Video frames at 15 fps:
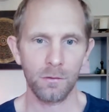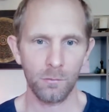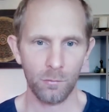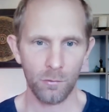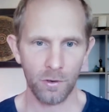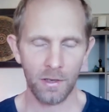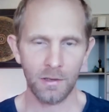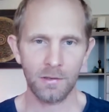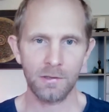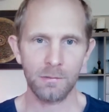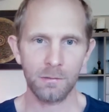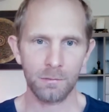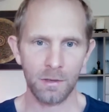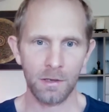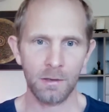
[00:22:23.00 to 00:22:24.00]
to bring in
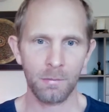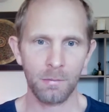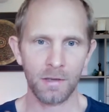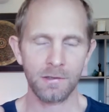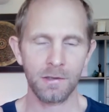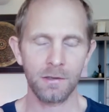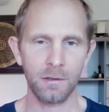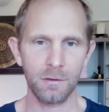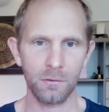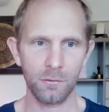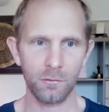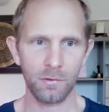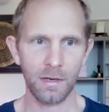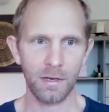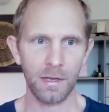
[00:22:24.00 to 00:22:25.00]
this capacity
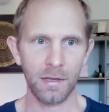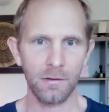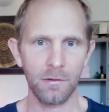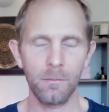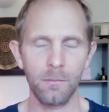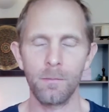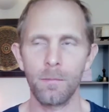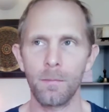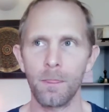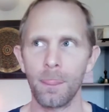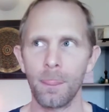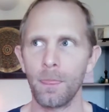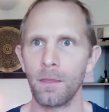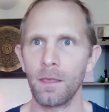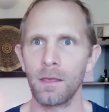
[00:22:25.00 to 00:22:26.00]
to relate.
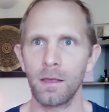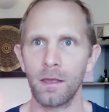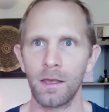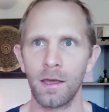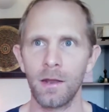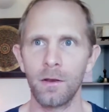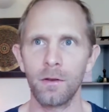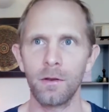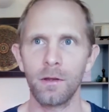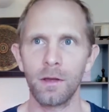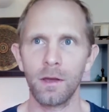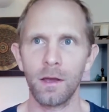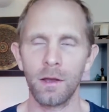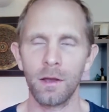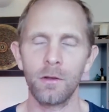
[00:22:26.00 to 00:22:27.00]
And
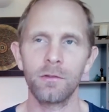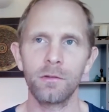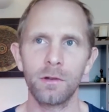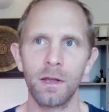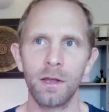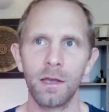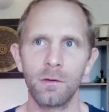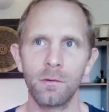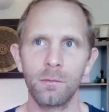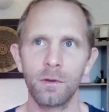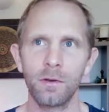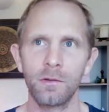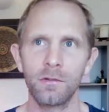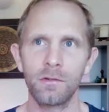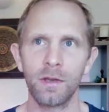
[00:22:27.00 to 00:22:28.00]
I also like
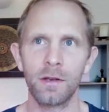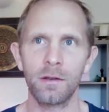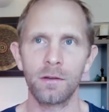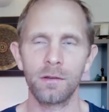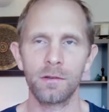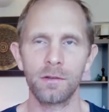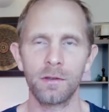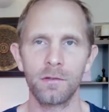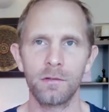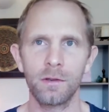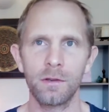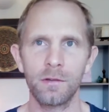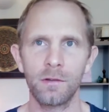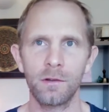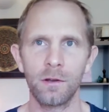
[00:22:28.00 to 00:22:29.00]
what you said, because I
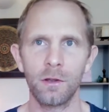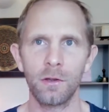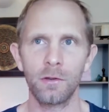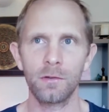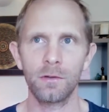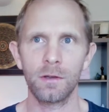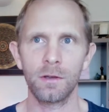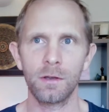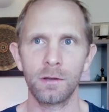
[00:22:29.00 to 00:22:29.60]
see this a lot,